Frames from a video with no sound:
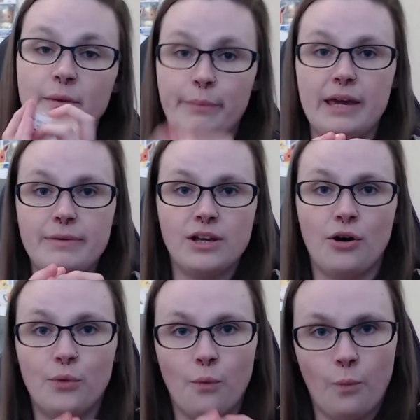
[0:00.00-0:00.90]
Baby
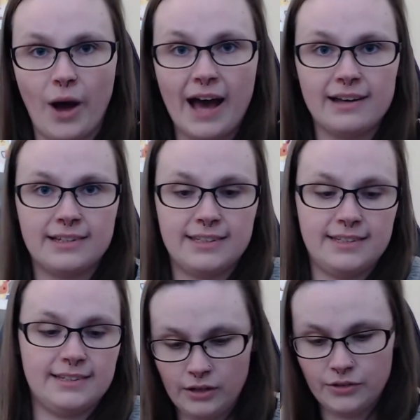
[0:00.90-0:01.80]
Got
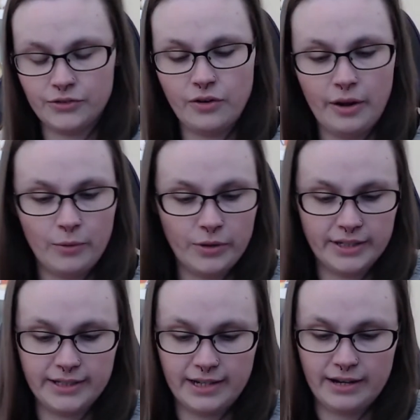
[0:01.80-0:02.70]
Wax. So I'm going to
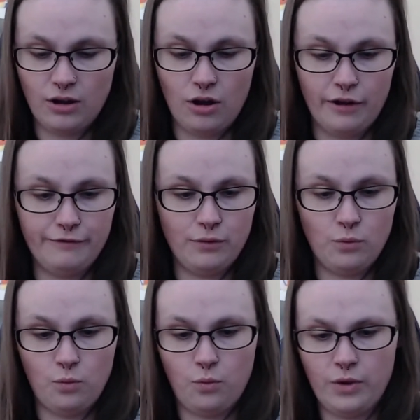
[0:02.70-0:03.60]
start off
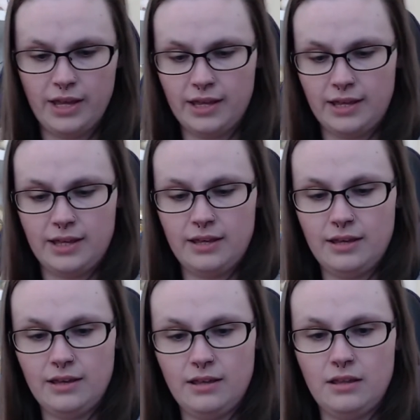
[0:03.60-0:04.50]

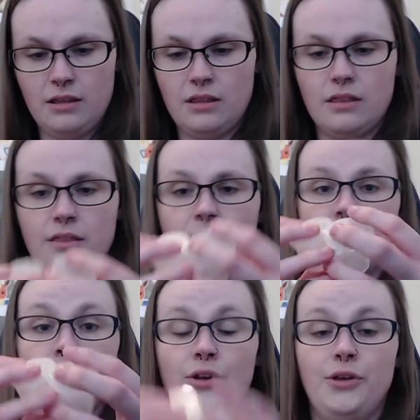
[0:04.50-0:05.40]
with
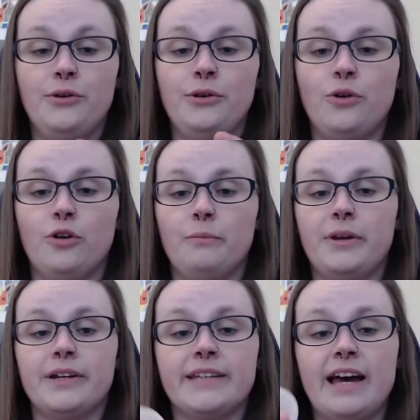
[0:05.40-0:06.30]
Unicorn
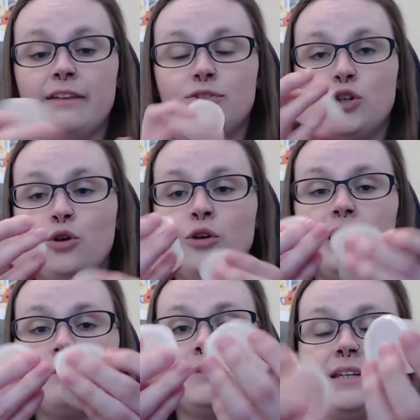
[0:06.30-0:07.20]
because I have two
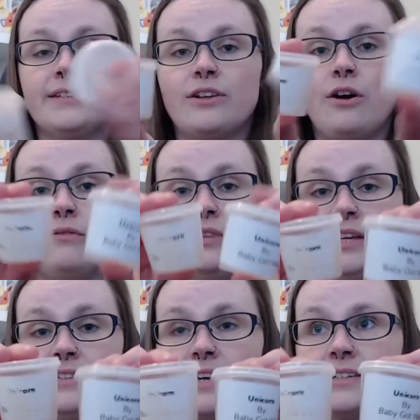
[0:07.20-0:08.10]
empties of the
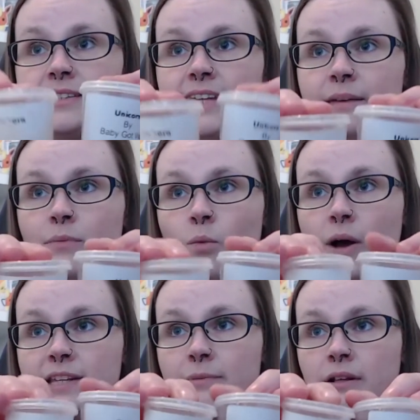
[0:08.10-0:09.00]
exact same
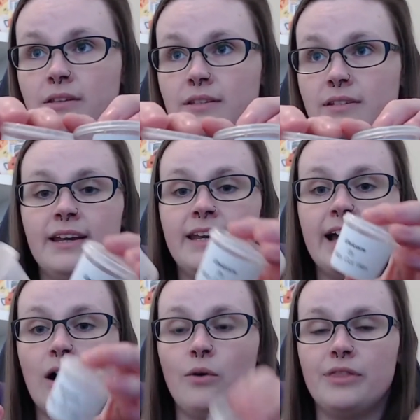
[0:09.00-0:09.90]
wax melts.
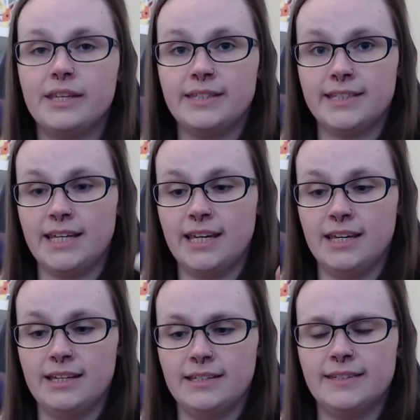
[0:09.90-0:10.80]
Now, this
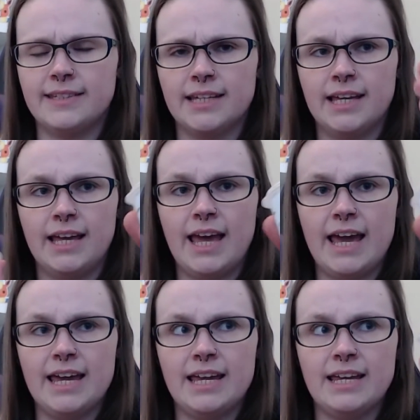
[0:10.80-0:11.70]
is
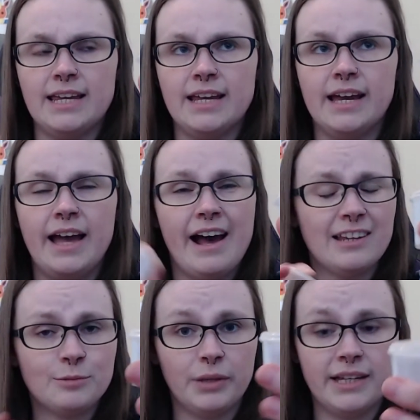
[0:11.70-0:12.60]
a
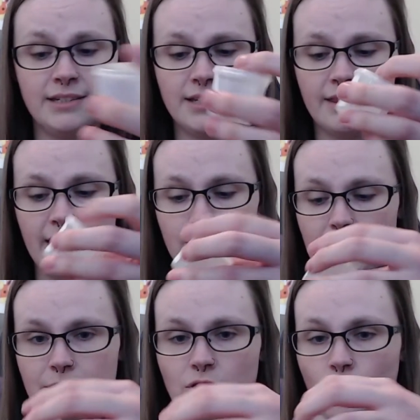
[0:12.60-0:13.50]
house blend that
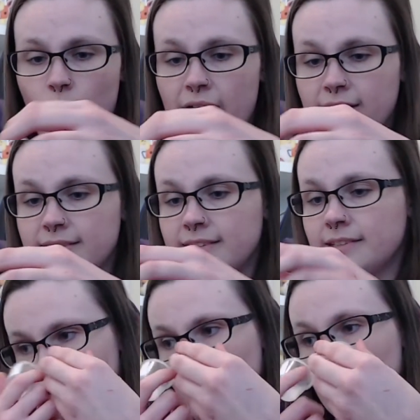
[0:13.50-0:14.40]
Baby Got Wax,
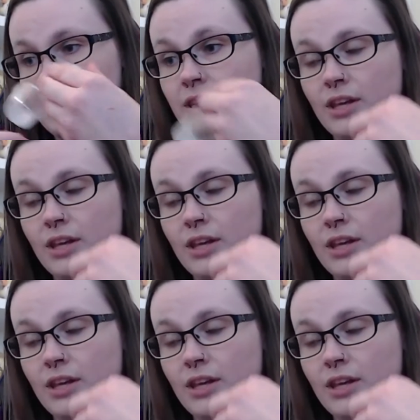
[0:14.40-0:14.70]
or rather the